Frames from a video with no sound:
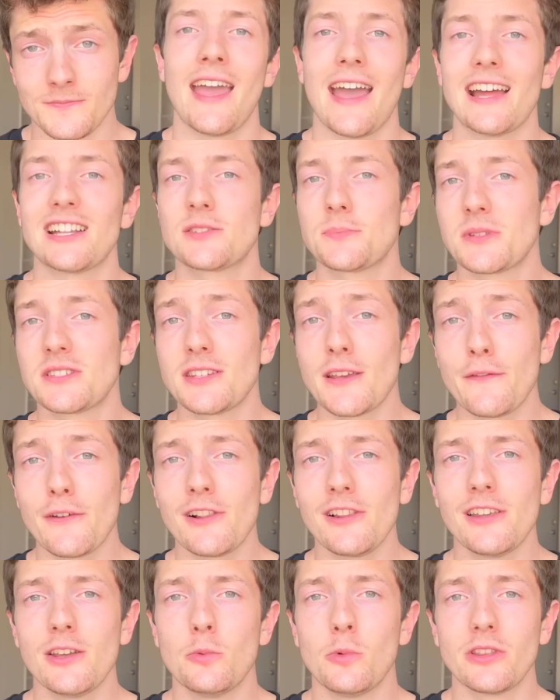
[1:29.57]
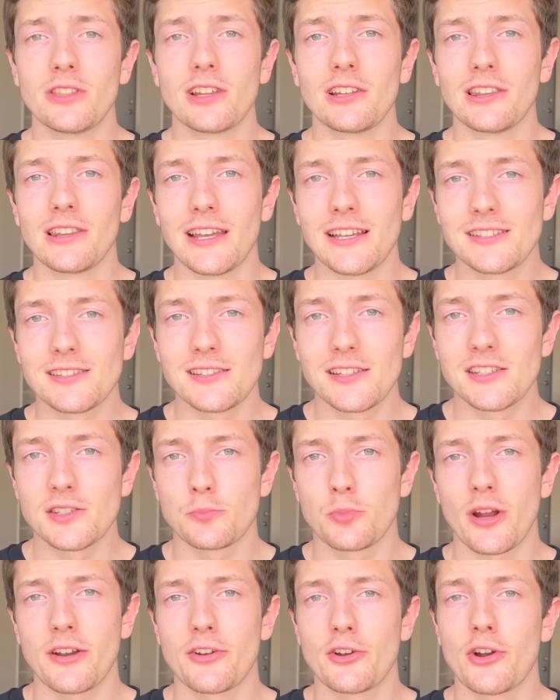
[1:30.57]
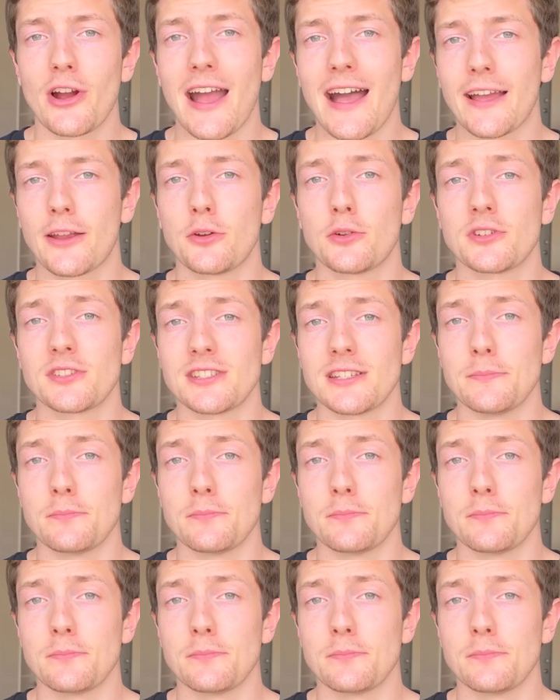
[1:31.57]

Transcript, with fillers: And specifically with the laceless Predator Accuracy